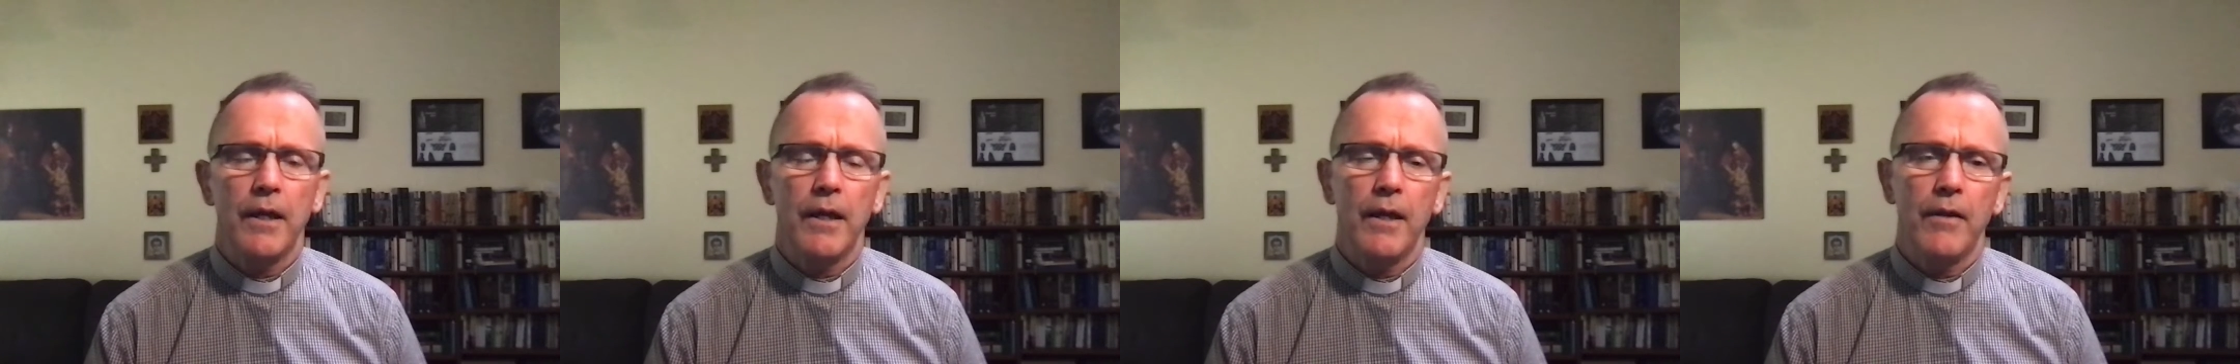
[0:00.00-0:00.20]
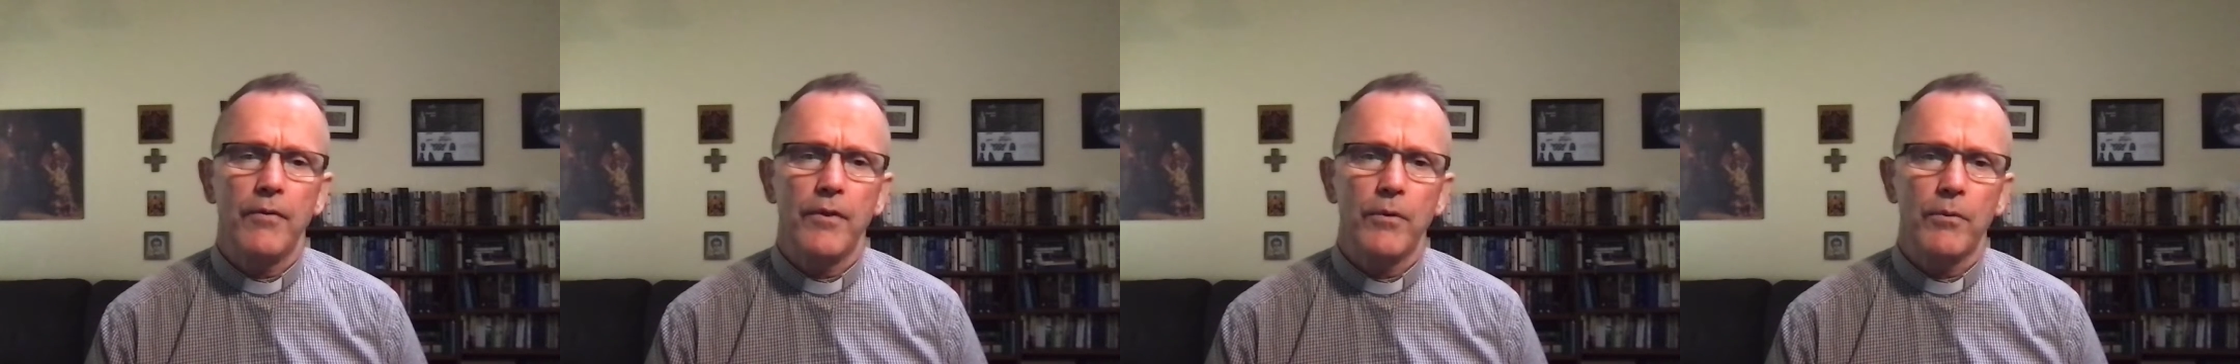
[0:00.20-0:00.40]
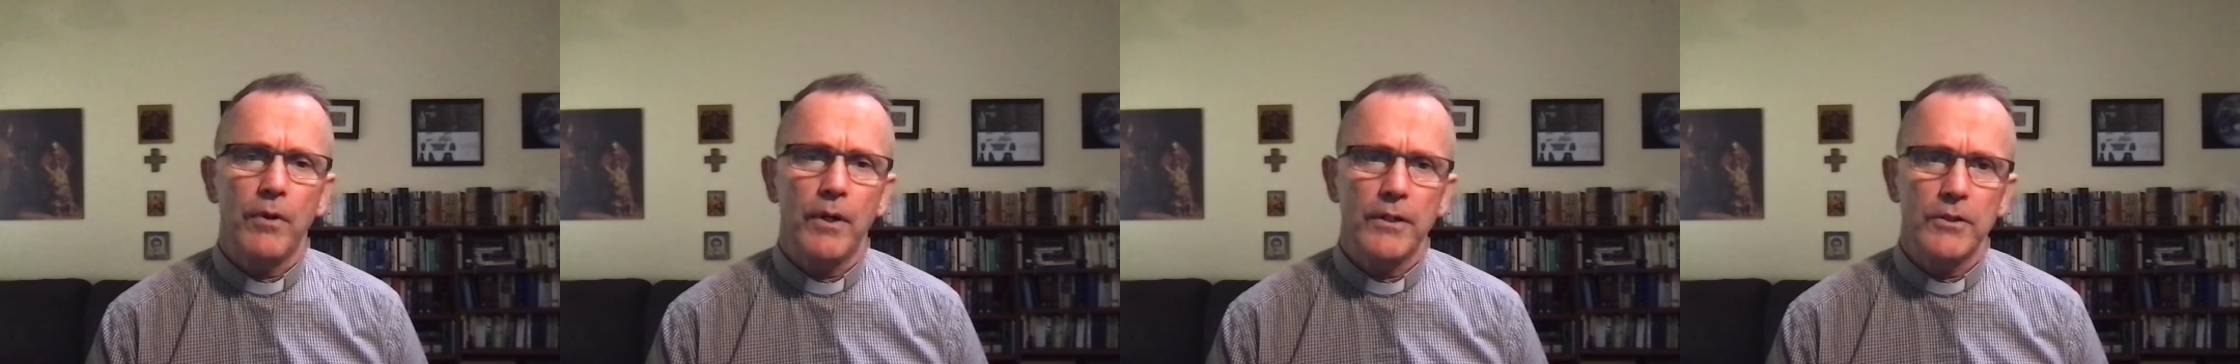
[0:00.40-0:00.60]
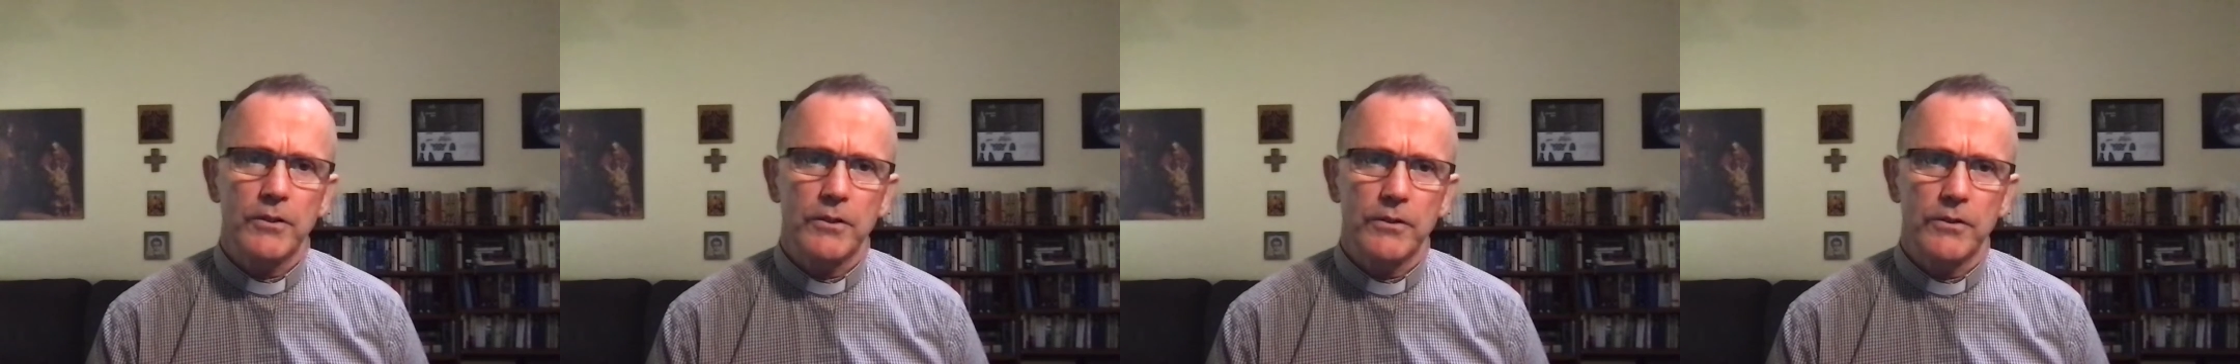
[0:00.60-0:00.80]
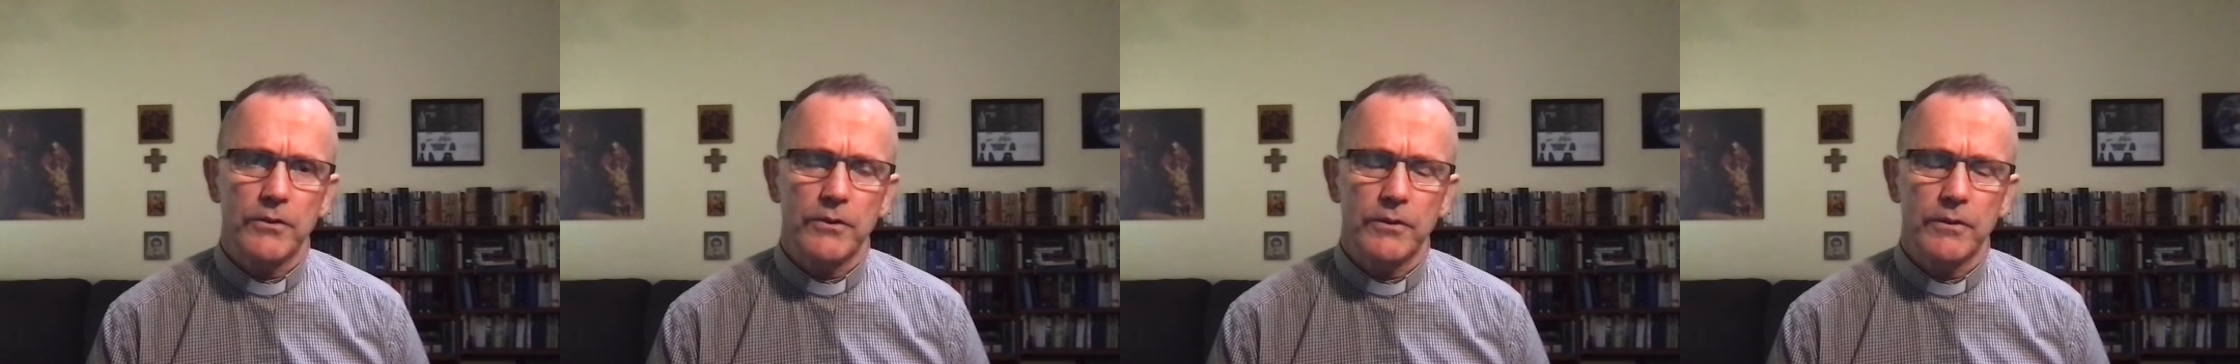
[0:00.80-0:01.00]
and the
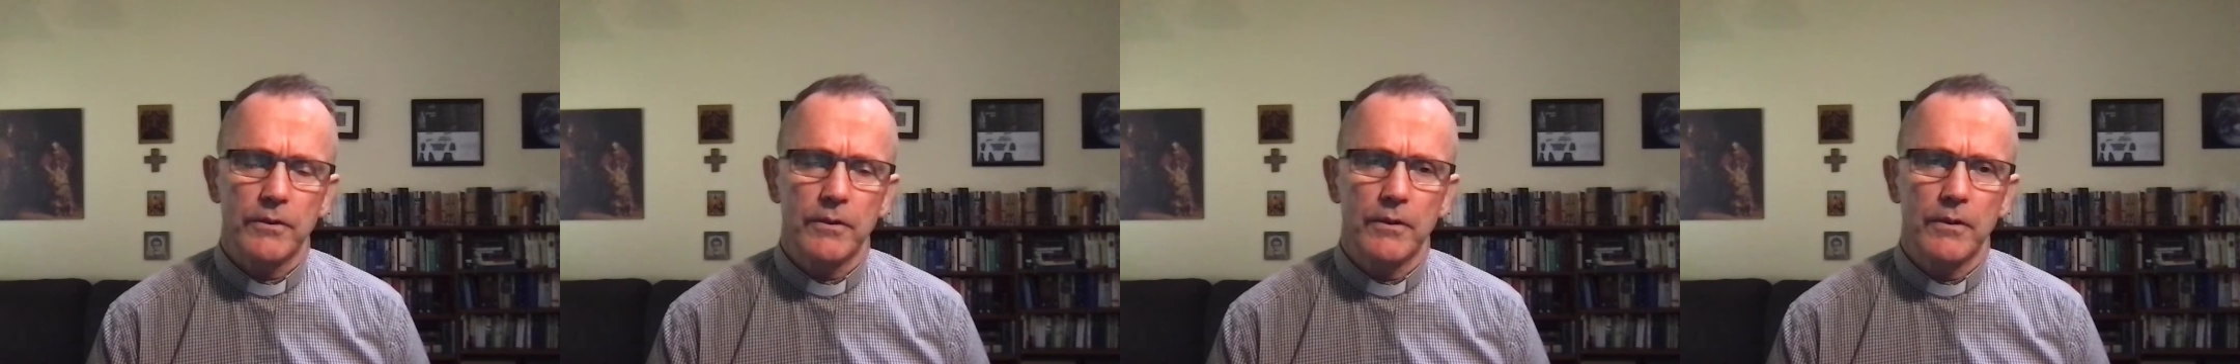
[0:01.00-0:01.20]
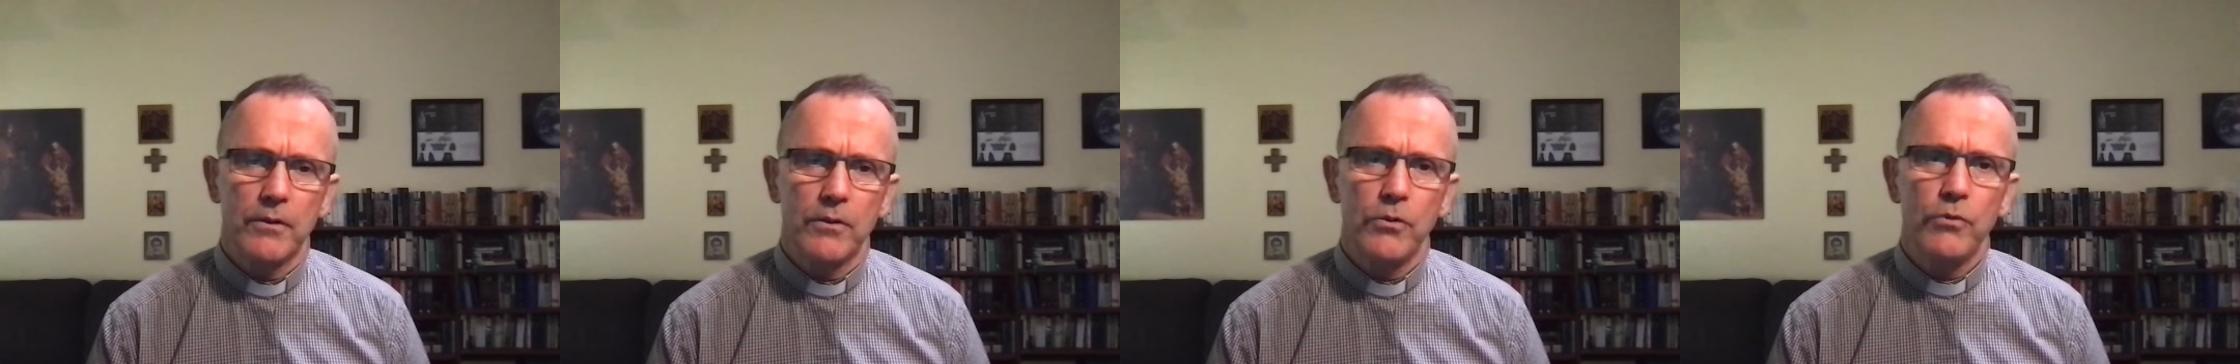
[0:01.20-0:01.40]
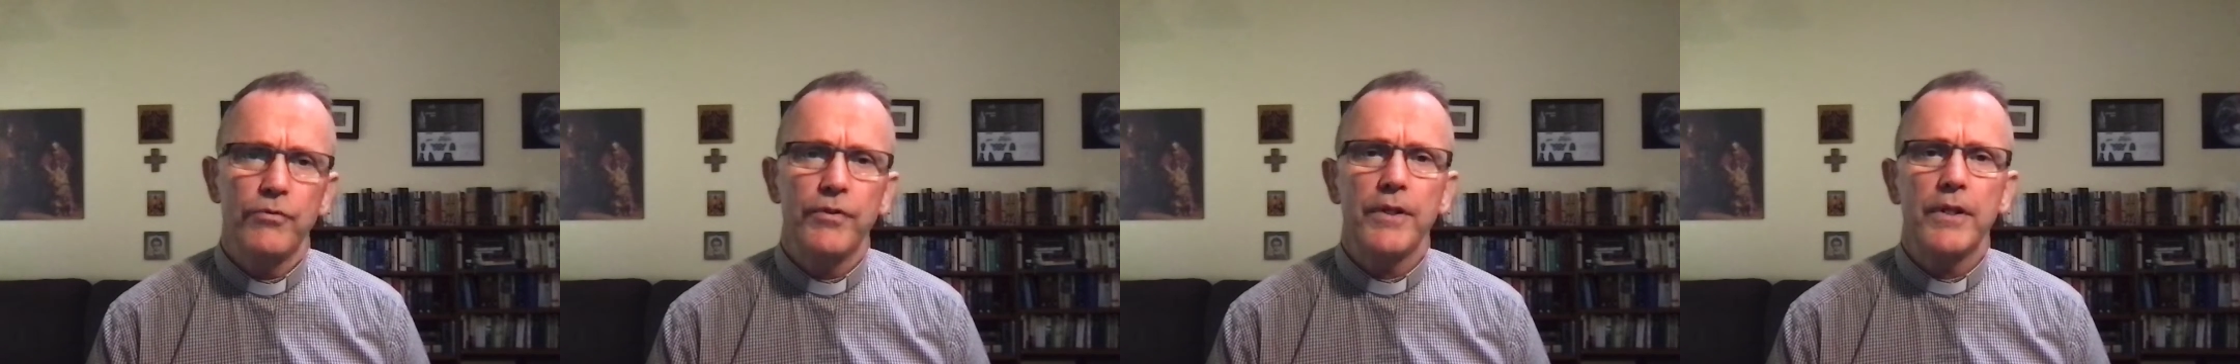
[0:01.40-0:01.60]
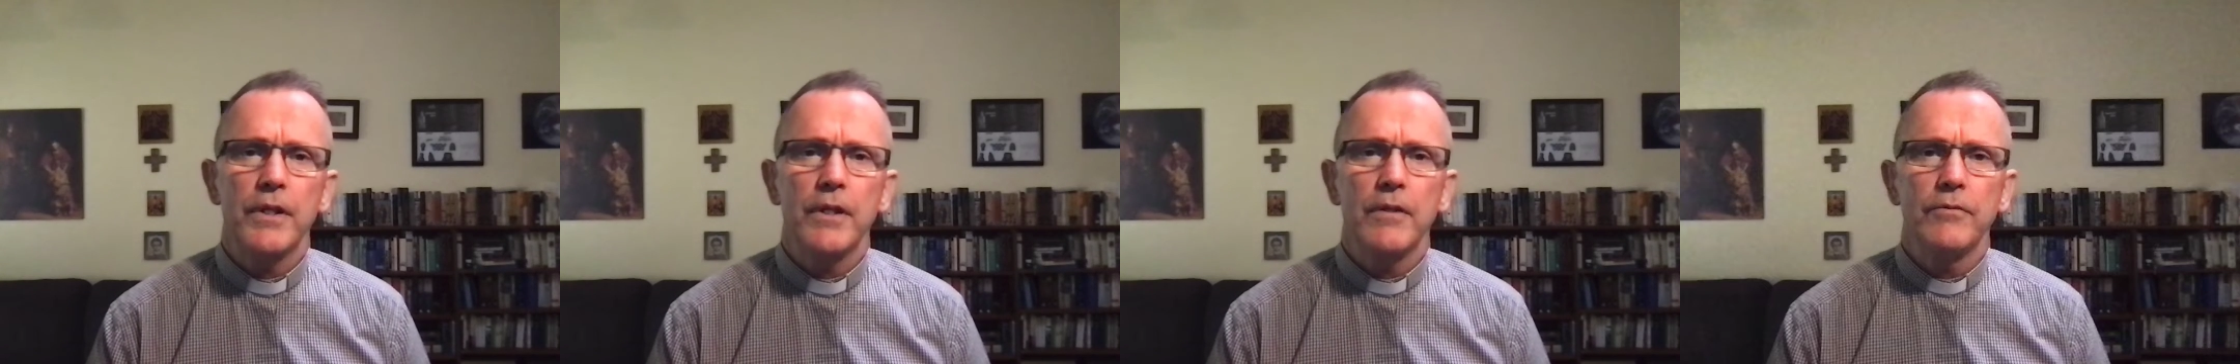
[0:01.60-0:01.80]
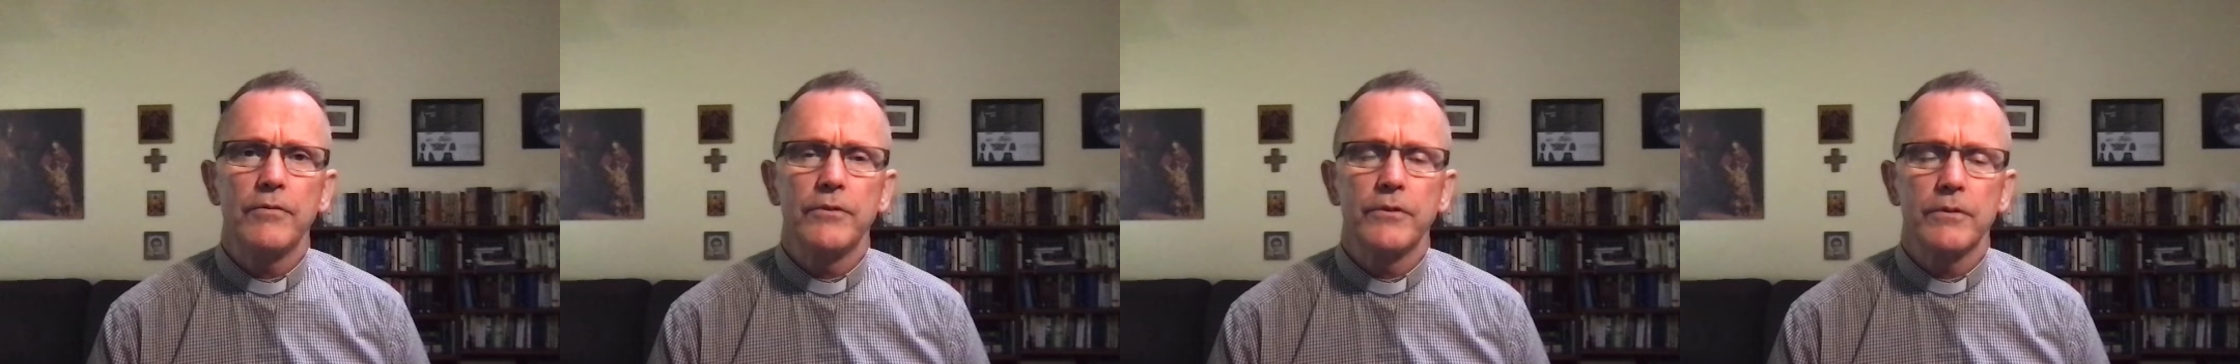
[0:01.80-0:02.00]
righteous, who
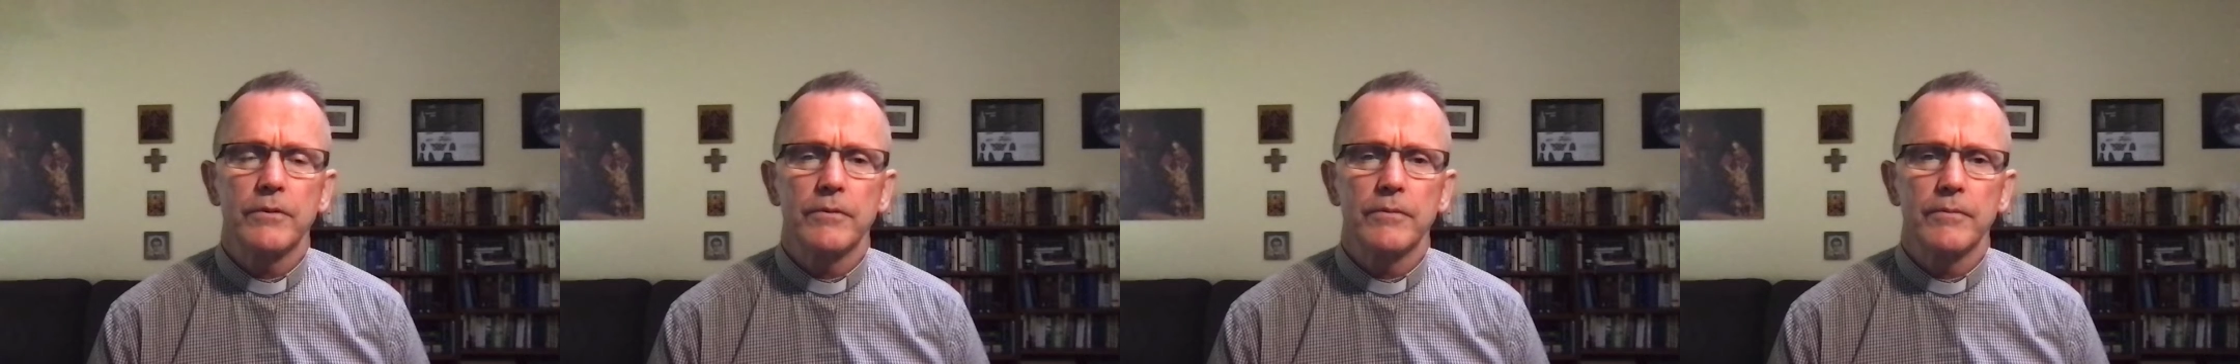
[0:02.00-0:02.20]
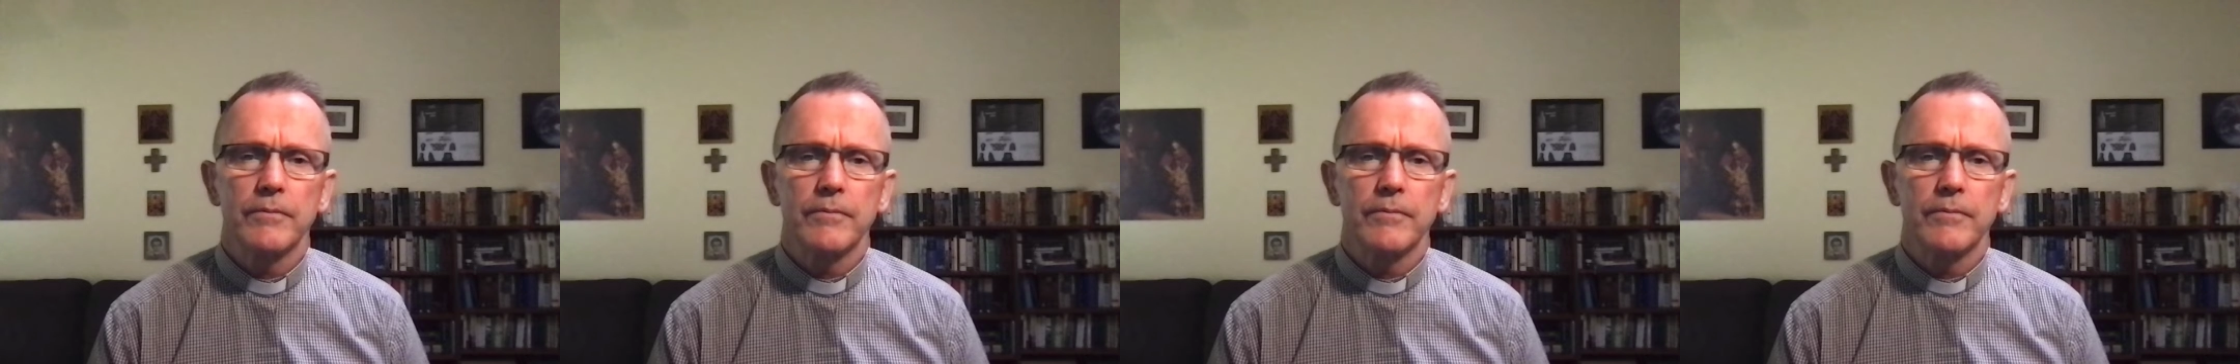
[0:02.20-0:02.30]
forgives.